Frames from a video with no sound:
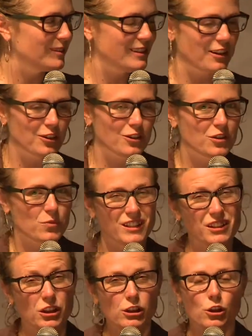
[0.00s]
Dinners, we
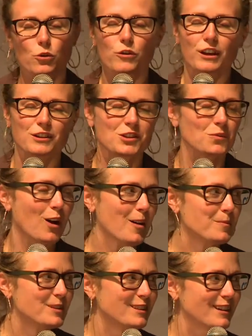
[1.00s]
did clothing
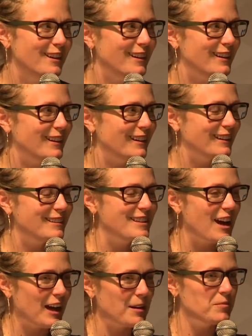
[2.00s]
swaps
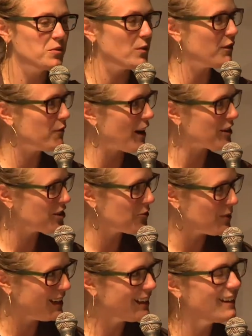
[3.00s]
timed with
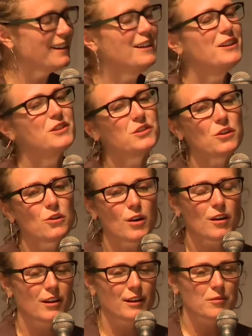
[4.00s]
Fashion Week. So
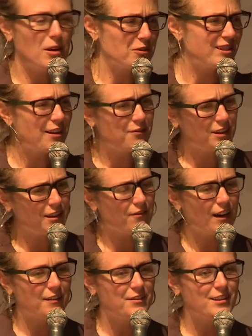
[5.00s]
in about 75